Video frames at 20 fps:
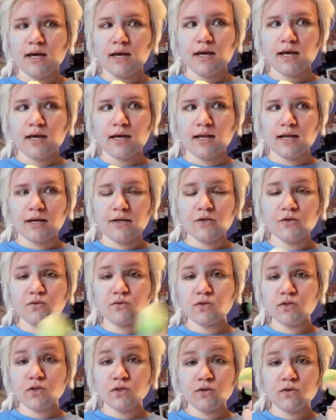and I
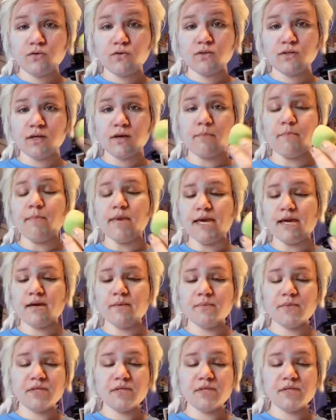used to use like a makeup